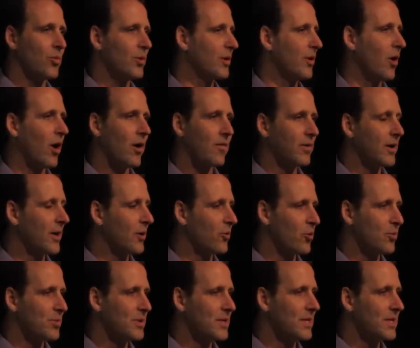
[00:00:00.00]
we're offering
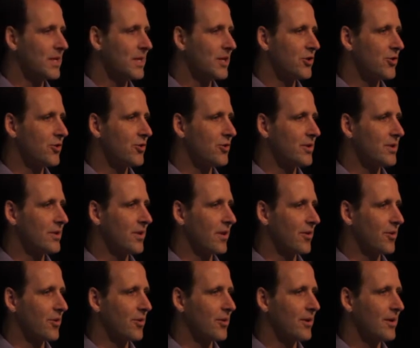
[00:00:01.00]
groups to teachers and
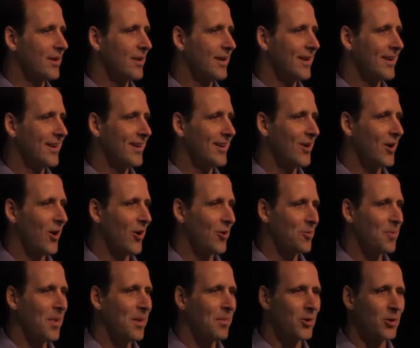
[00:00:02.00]

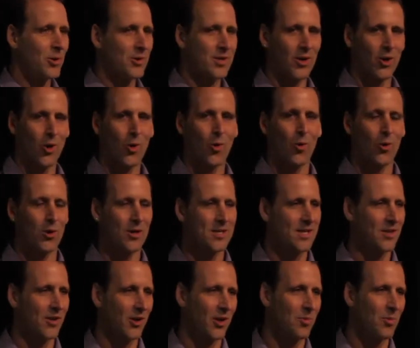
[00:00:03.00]
other members and
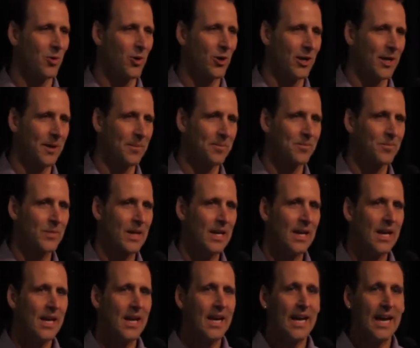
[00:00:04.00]
cohorts in the community.
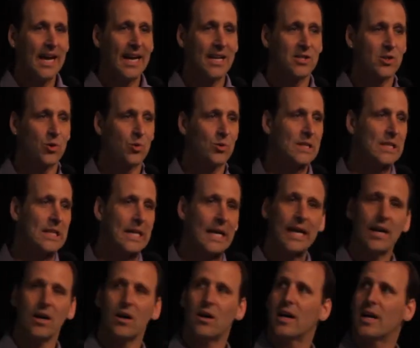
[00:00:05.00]
And so
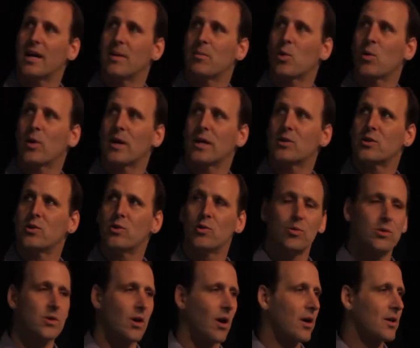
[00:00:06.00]
today I am going
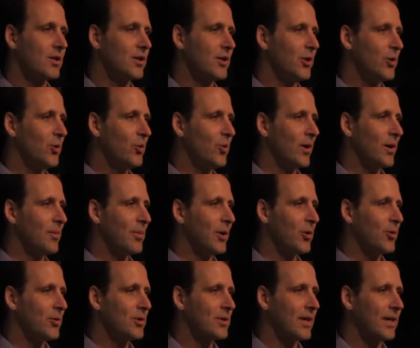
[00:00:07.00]
to talk to you
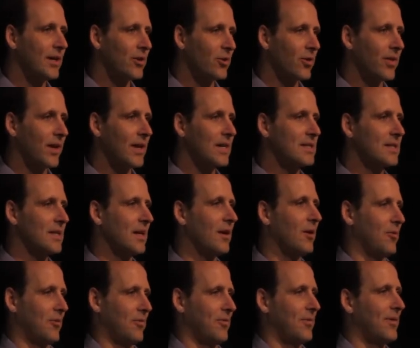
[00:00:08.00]
about Heal
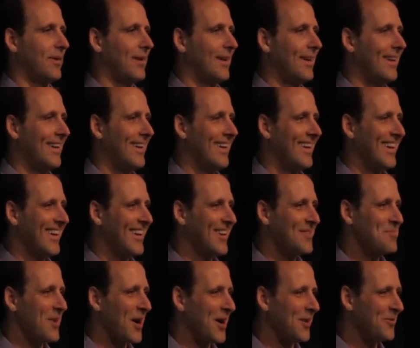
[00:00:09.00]
Thyself,
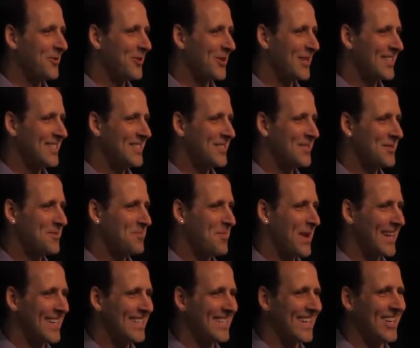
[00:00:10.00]
mindfulness,
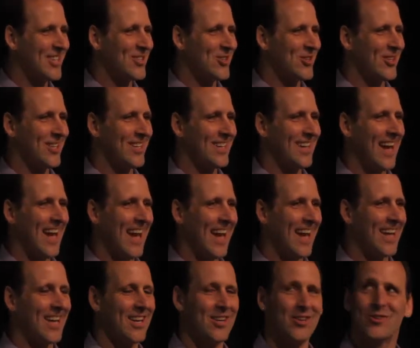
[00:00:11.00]
meditation,
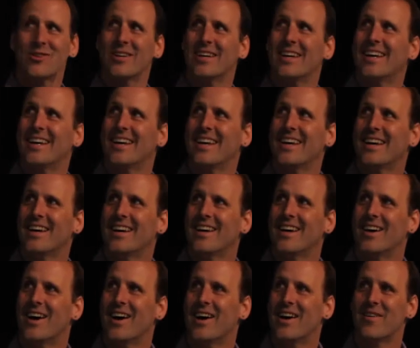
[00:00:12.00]
and
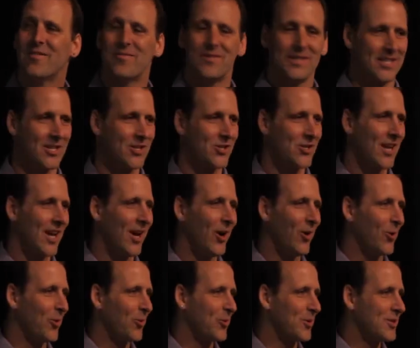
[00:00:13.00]
physician
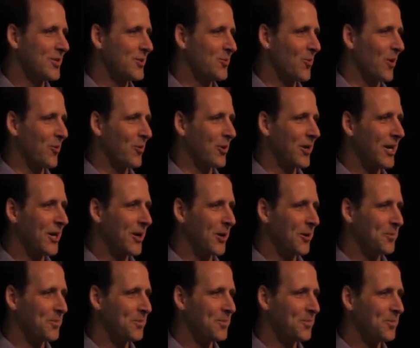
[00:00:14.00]
health, which is why we're here.